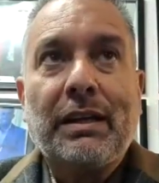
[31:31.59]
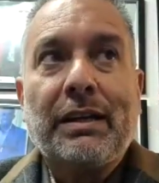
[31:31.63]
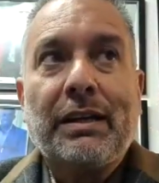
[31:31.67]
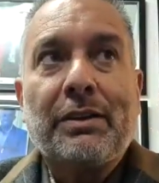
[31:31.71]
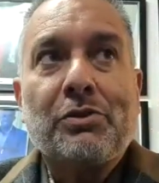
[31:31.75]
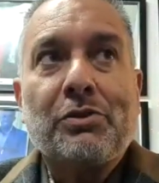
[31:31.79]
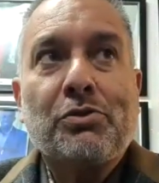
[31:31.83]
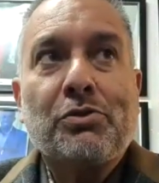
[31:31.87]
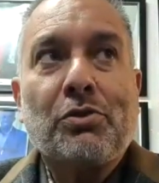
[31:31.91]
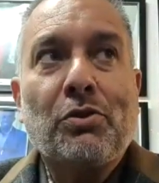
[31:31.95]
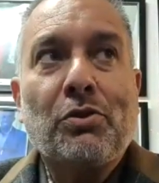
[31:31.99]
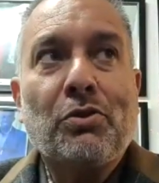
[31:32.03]

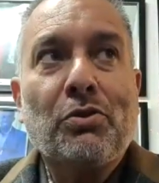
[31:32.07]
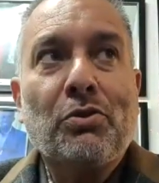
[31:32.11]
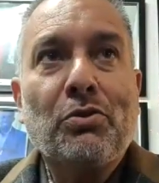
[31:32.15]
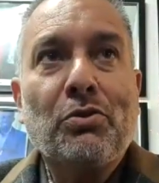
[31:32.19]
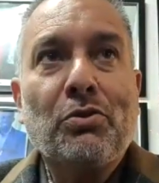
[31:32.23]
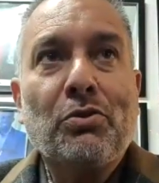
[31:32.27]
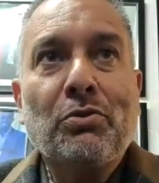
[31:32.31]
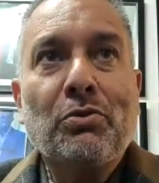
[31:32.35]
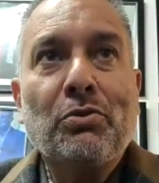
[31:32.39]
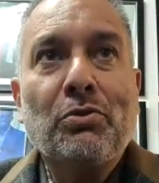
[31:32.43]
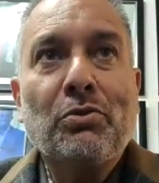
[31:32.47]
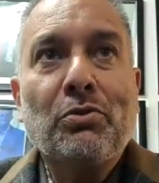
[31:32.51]

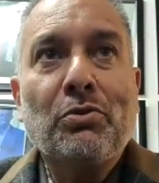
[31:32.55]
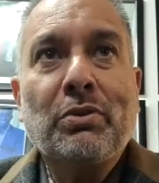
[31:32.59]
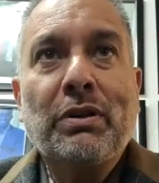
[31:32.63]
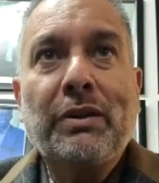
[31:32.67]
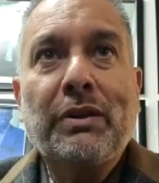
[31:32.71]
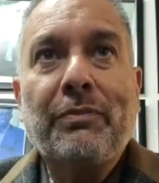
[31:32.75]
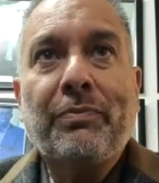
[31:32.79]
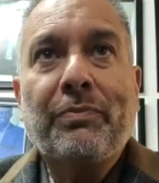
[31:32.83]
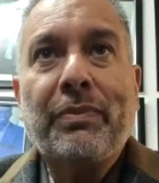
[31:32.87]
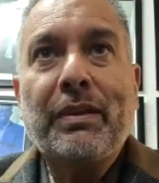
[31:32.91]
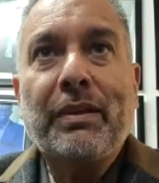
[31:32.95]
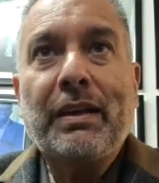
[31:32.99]
So
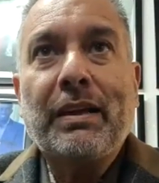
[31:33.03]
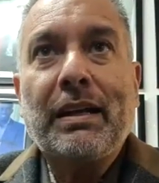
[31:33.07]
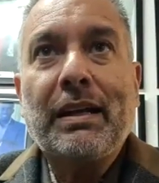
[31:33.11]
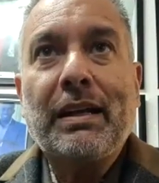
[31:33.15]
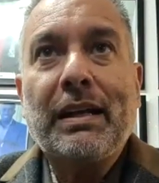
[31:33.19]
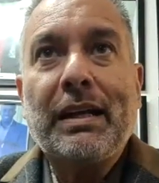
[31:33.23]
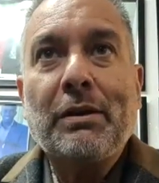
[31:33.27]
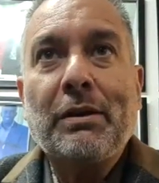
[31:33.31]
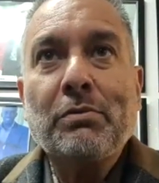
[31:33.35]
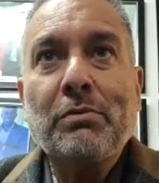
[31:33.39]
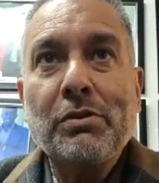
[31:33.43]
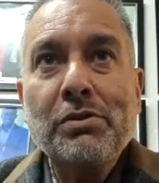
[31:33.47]
it
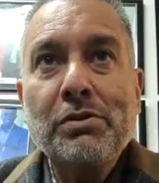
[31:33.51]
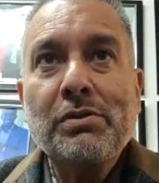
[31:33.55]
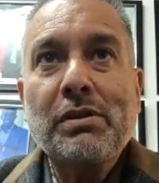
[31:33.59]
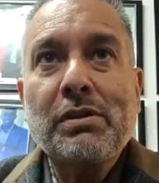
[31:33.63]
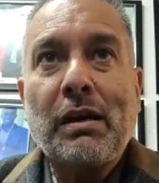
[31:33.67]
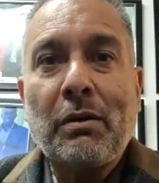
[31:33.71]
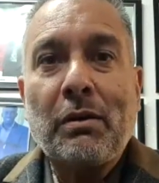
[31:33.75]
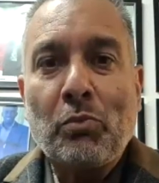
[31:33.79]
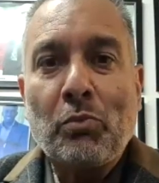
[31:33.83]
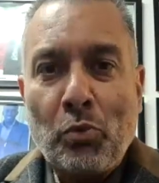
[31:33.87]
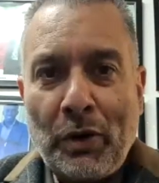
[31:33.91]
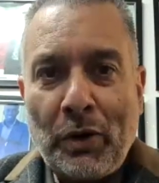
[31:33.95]
was a
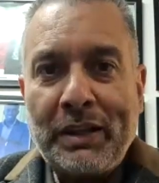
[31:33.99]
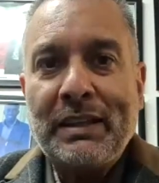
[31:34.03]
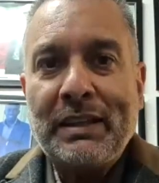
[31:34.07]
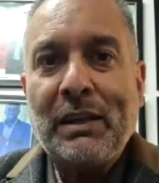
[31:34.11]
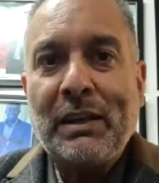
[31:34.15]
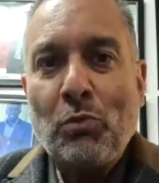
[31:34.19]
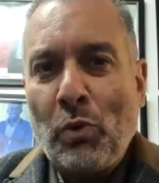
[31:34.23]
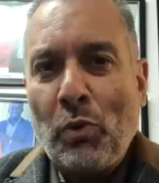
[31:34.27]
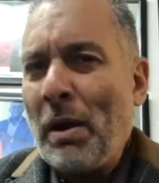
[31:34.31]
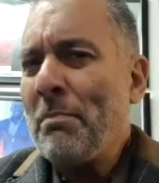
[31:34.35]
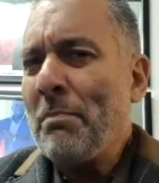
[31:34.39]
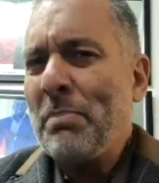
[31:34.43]
win that
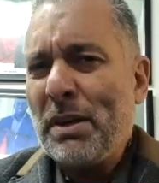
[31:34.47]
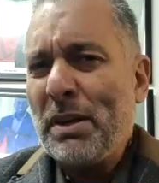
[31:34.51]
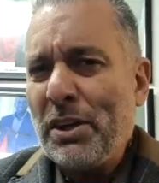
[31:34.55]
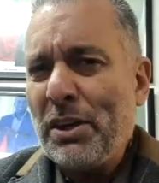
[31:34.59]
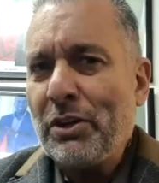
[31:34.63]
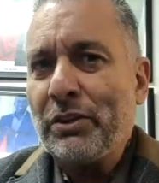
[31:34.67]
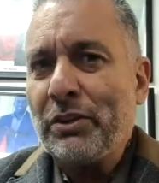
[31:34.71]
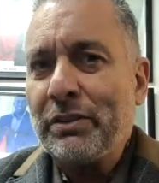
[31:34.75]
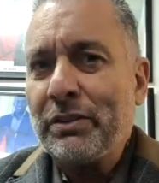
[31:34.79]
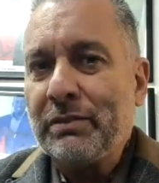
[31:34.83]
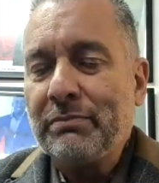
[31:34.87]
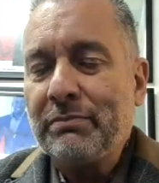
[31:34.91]
went
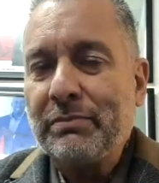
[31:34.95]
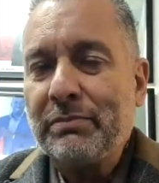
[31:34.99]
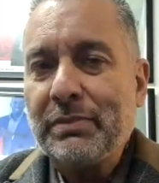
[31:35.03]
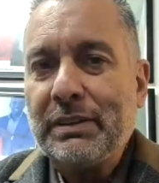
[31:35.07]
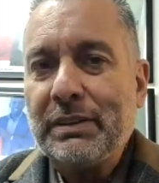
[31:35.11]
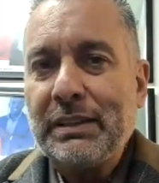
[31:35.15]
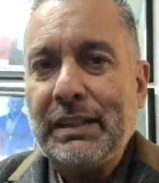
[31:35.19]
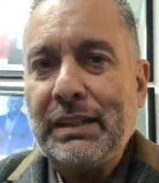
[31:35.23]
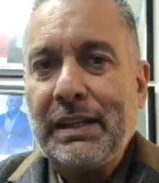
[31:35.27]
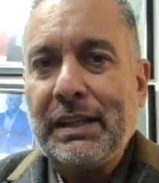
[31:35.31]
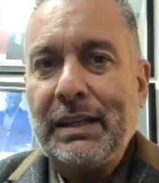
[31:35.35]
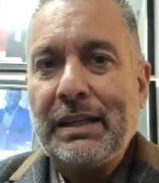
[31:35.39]
beyond
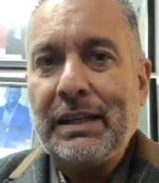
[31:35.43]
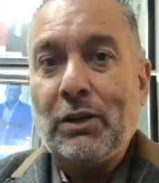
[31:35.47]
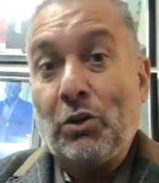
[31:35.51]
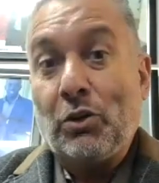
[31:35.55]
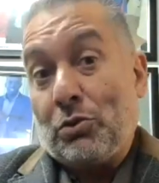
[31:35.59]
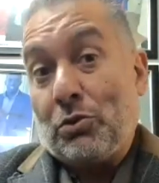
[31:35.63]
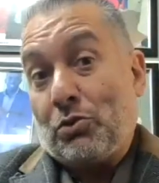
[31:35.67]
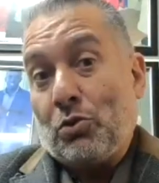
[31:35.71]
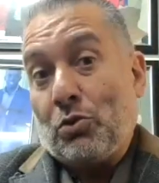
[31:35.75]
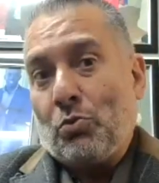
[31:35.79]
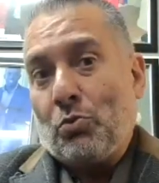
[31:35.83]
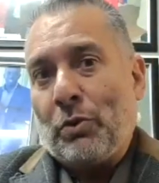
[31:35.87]
or
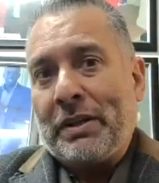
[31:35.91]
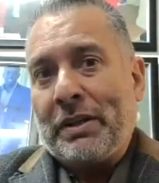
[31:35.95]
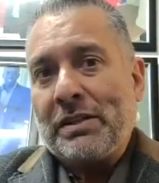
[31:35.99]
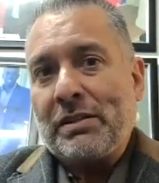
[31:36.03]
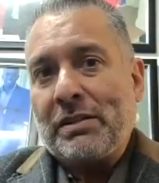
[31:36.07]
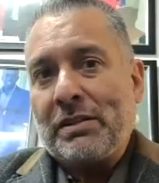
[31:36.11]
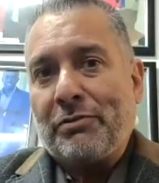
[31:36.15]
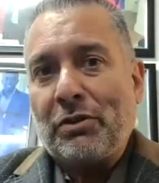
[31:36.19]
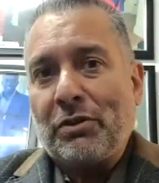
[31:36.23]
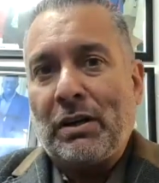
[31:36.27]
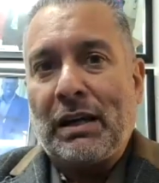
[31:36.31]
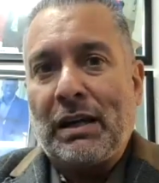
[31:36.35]
two wins,
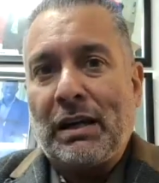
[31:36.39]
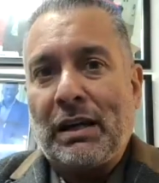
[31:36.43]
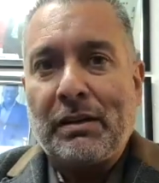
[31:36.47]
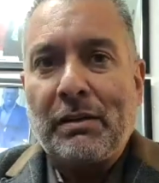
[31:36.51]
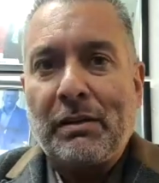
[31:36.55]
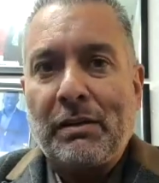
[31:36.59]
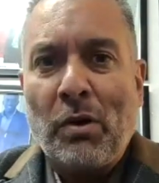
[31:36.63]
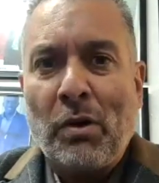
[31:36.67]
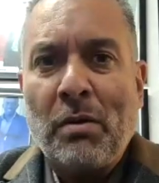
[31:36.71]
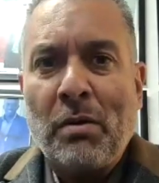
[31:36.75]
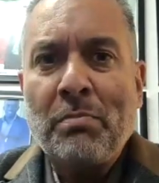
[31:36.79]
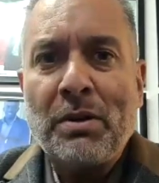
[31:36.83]
if you like, that
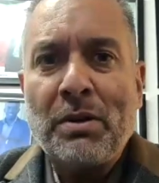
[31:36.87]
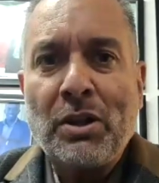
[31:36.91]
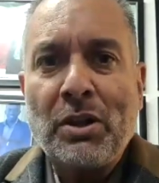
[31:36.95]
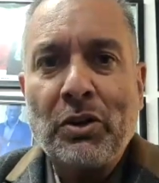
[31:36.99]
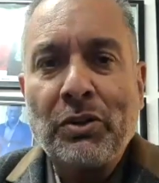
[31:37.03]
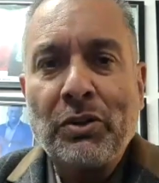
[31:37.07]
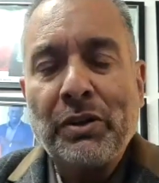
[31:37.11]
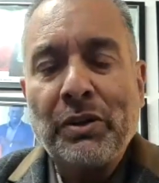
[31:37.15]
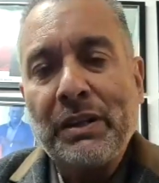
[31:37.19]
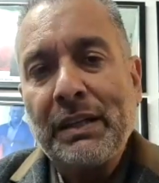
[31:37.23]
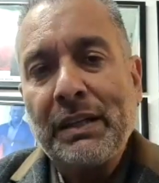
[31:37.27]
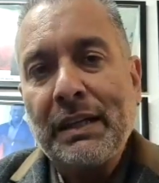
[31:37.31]
went
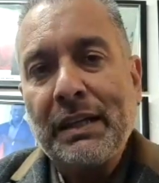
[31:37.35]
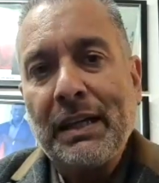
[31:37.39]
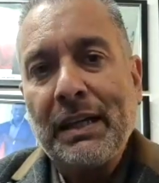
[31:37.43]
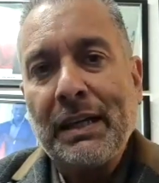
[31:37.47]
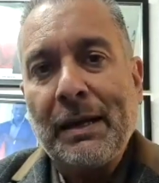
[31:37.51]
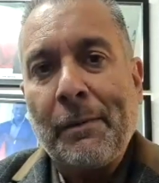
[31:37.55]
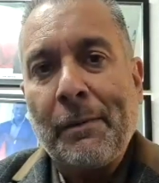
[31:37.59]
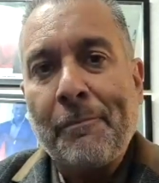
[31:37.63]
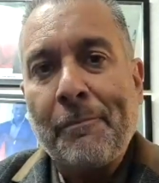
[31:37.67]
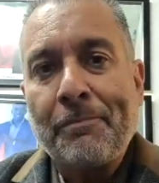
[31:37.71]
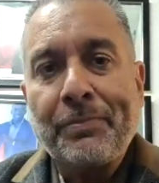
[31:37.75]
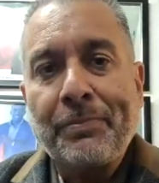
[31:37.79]
beyond
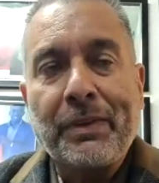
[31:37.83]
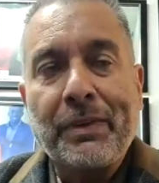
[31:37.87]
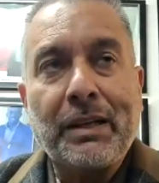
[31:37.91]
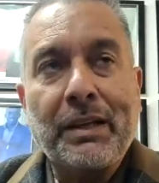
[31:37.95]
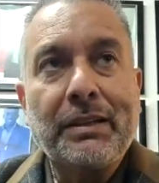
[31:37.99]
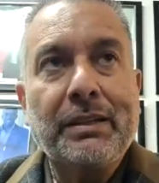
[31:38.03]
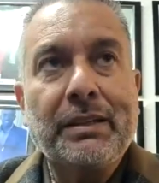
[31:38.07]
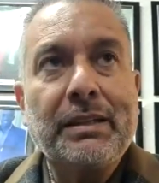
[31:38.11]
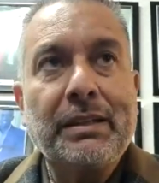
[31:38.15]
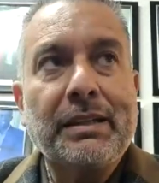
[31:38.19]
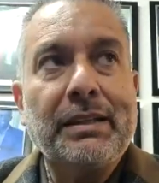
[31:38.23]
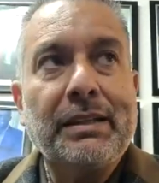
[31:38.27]

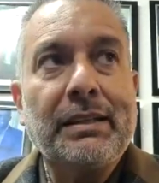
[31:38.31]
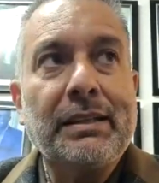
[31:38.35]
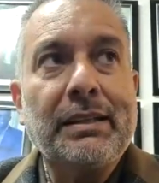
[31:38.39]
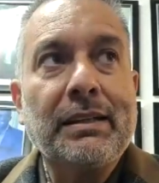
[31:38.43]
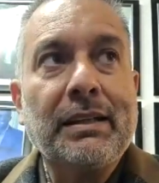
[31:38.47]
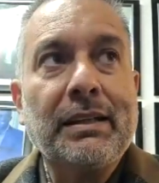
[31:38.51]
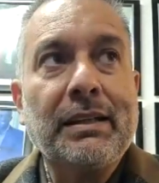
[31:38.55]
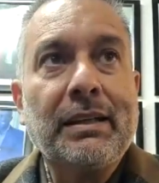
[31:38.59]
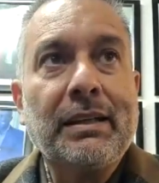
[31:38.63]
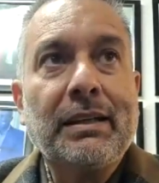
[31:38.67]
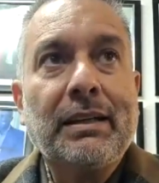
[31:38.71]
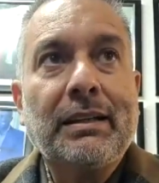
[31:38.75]
the
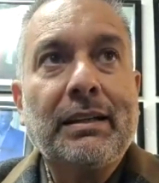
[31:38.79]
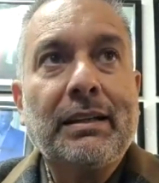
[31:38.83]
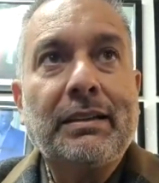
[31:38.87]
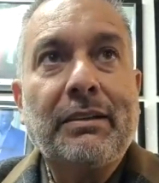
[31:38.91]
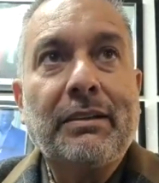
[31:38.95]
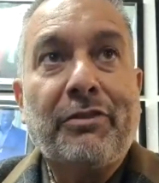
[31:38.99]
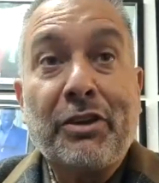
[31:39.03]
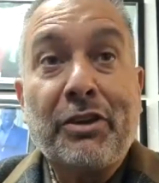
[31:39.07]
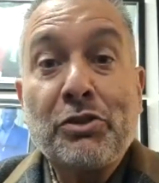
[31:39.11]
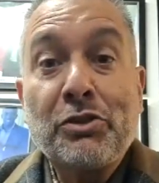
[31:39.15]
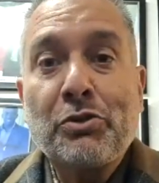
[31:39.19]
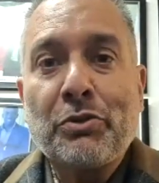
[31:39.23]

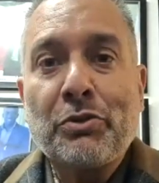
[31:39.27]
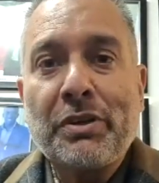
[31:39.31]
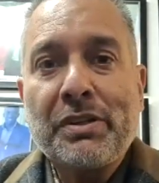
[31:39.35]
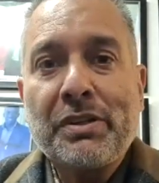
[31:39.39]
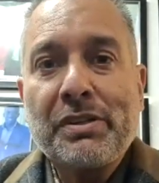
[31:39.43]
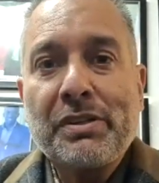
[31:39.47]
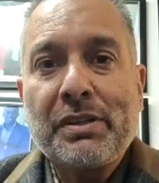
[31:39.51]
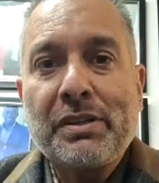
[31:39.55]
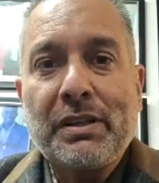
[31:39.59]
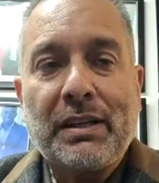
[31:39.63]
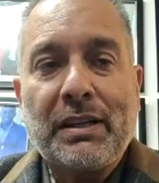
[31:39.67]
victories.